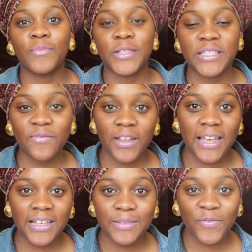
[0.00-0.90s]

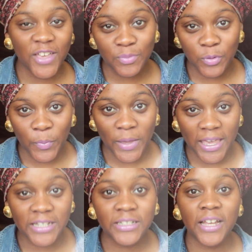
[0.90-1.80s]
Mrsdivalike's Facebook
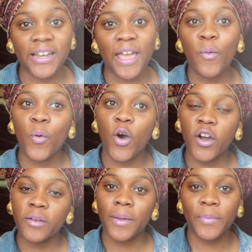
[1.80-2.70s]
page and I won.